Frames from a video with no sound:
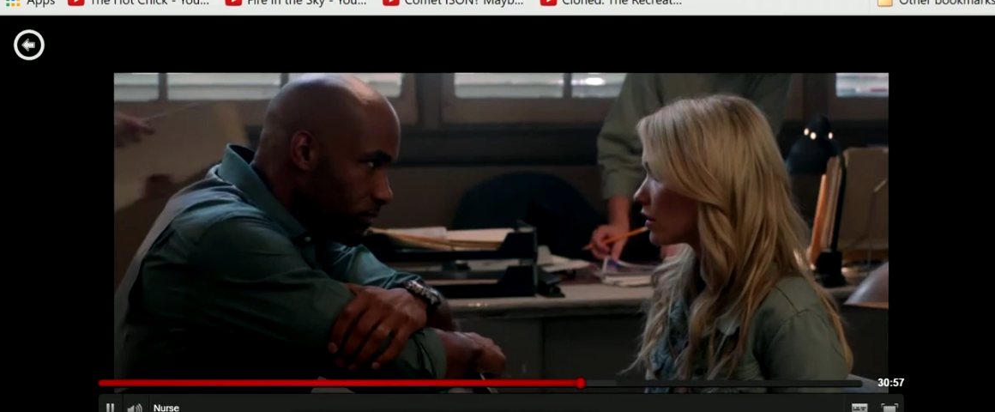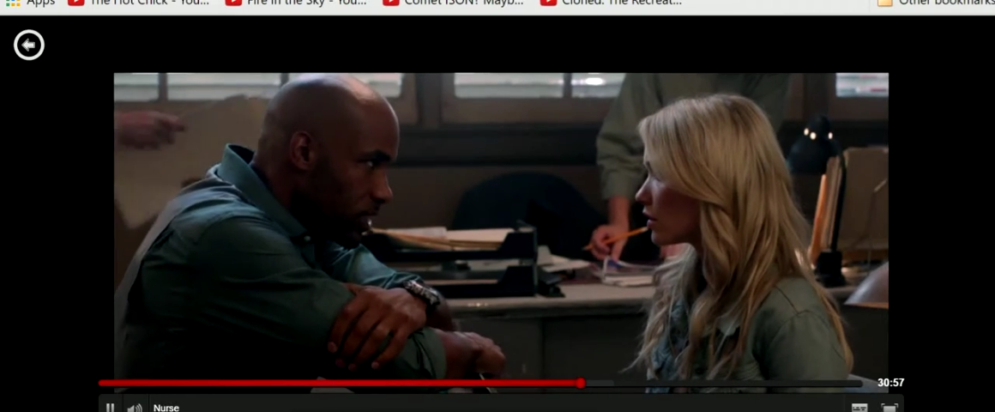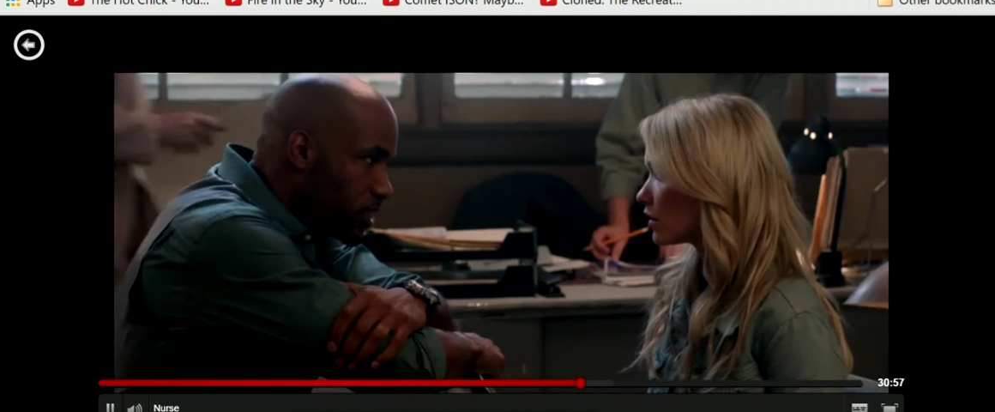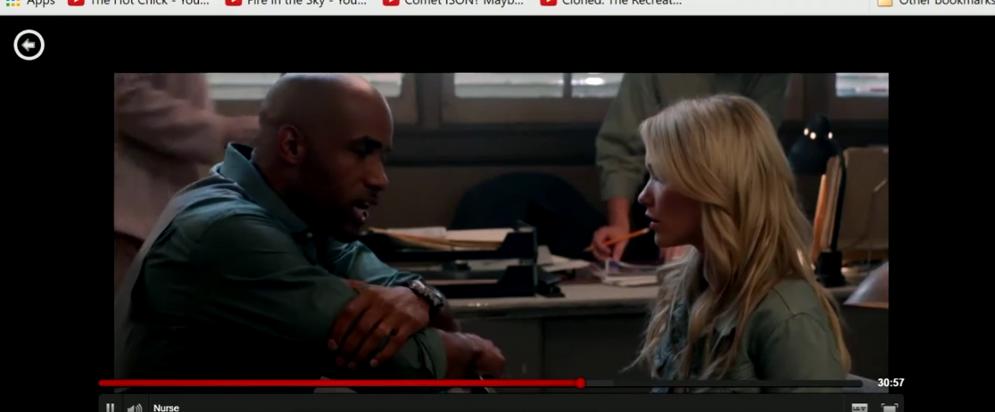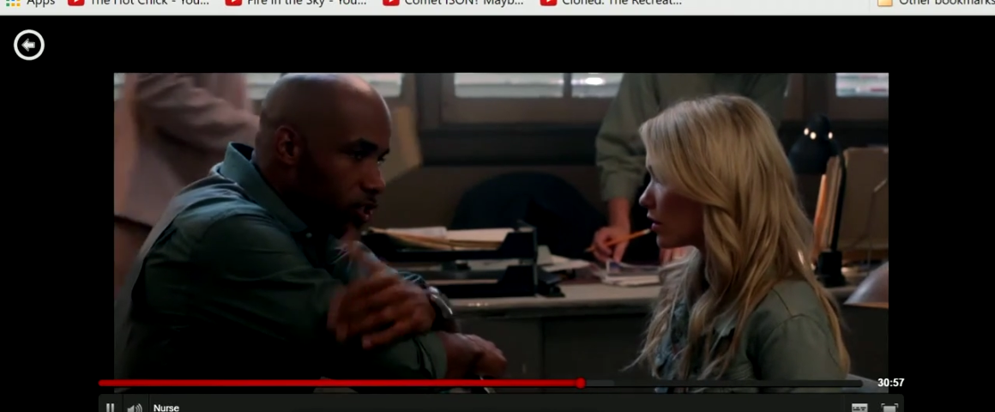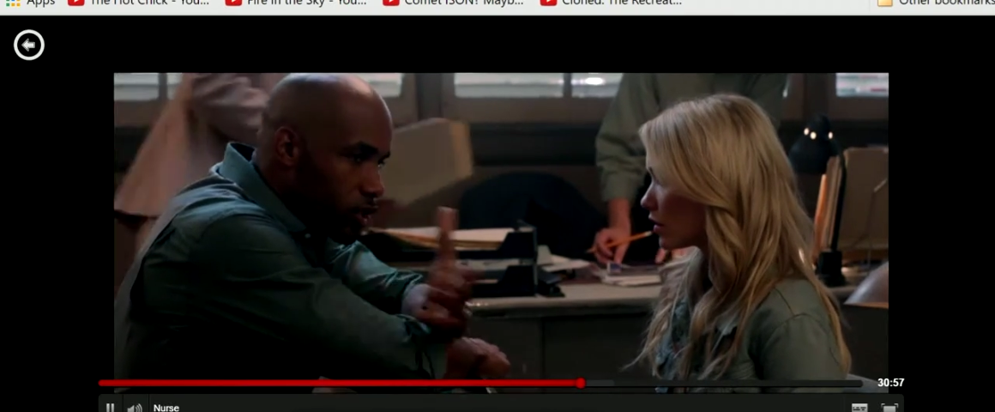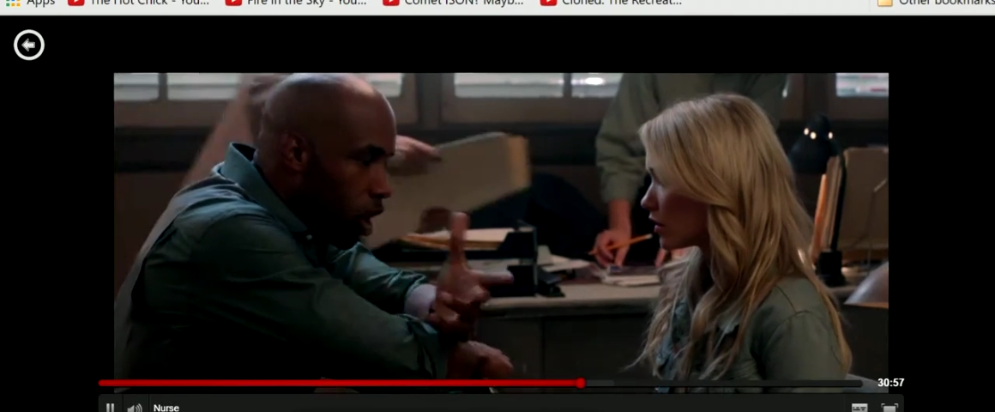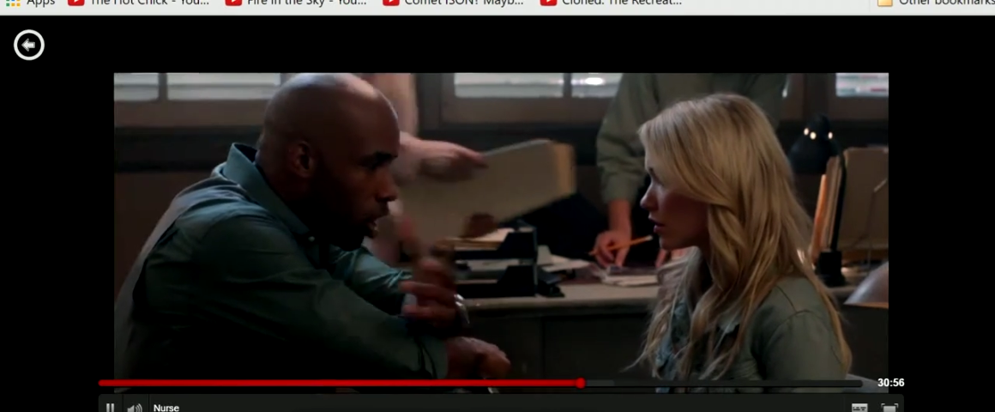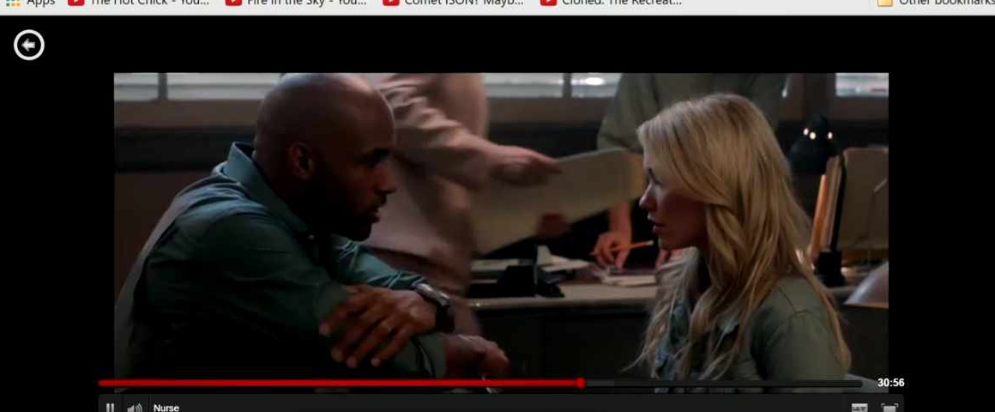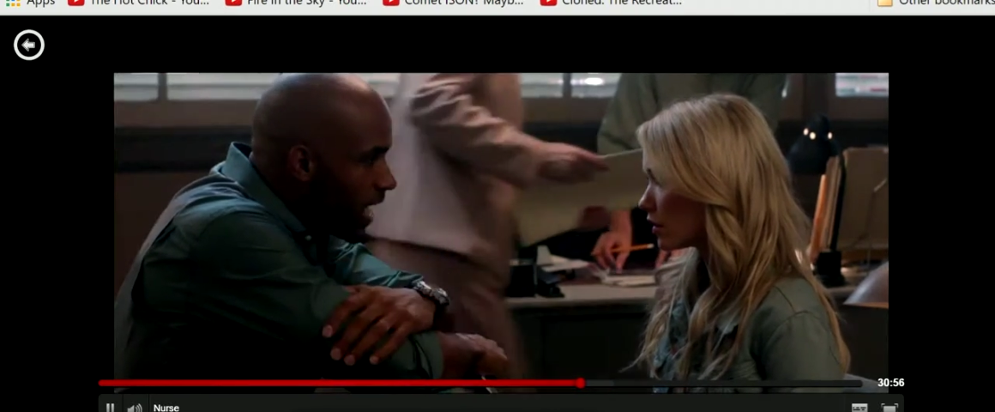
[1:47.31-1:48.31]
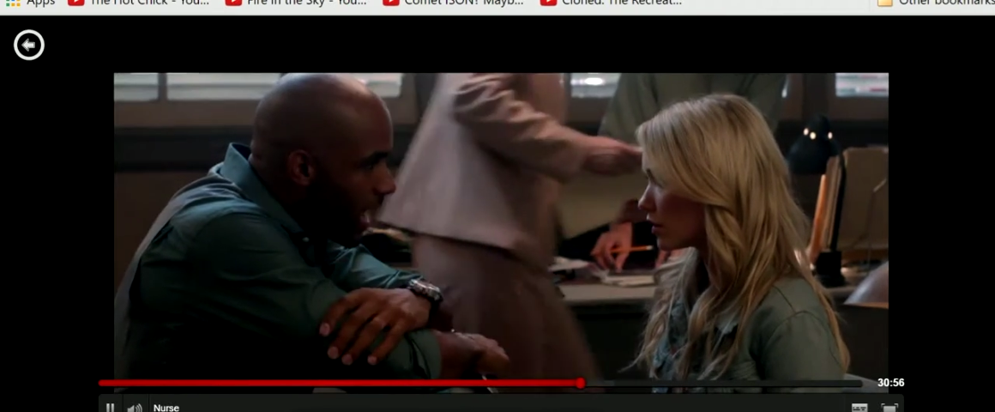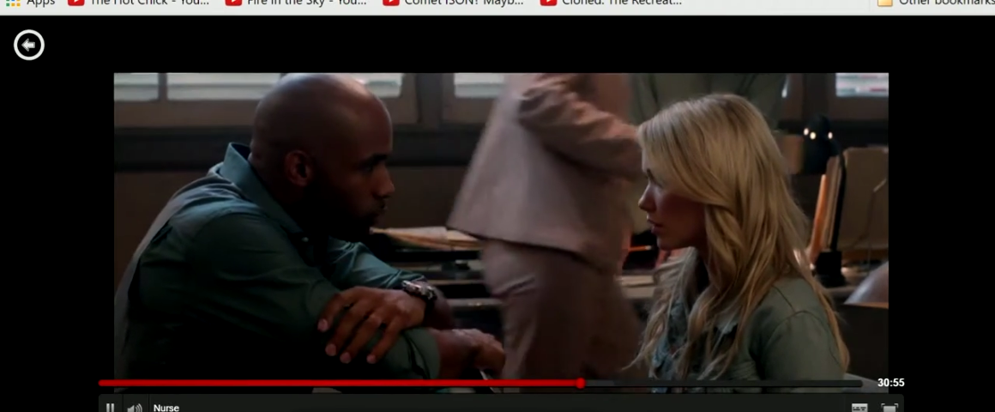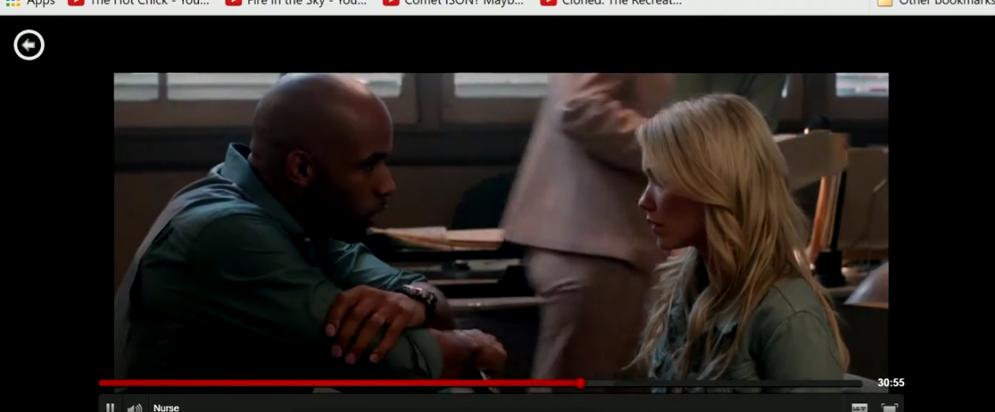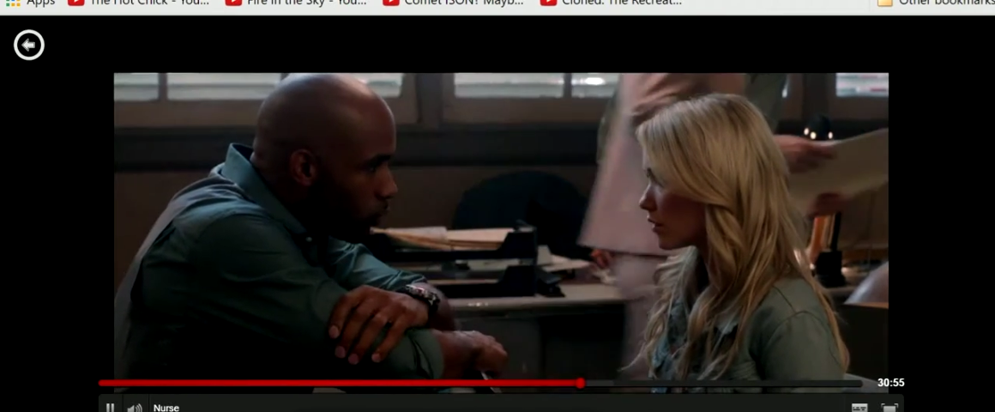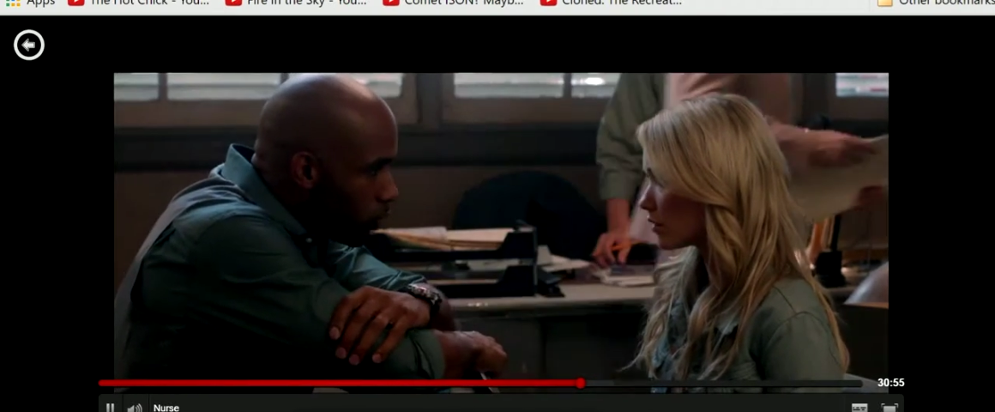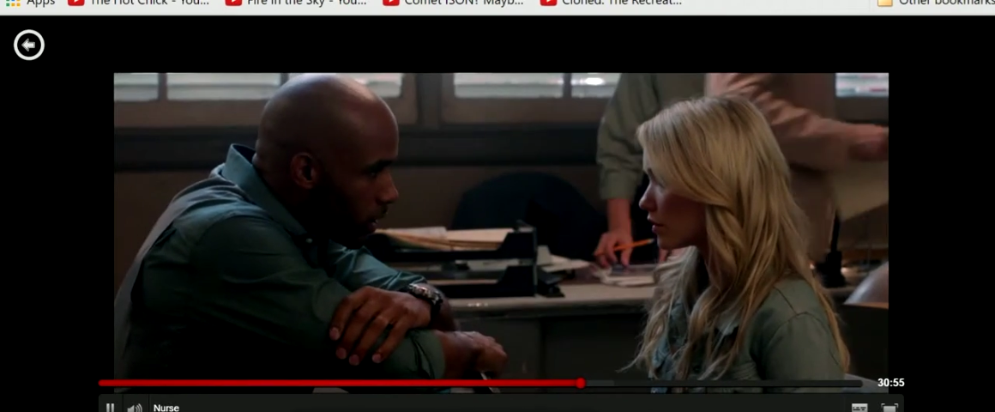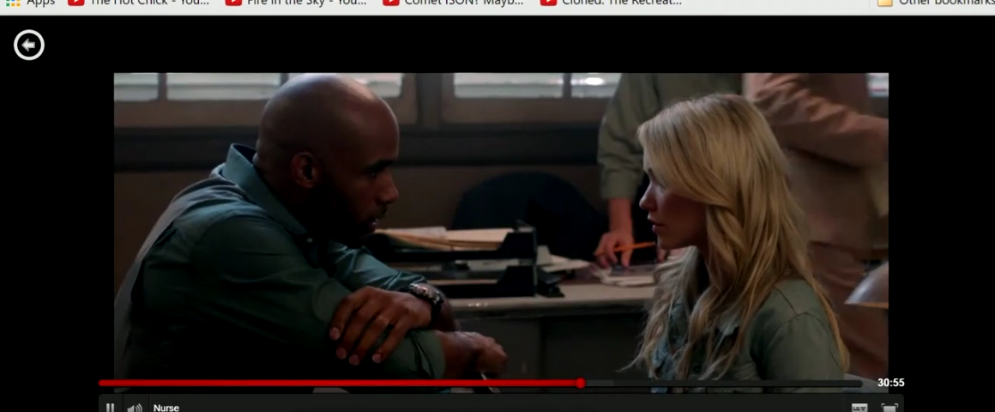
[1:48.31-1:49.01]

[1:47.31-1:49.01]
You can't just call 911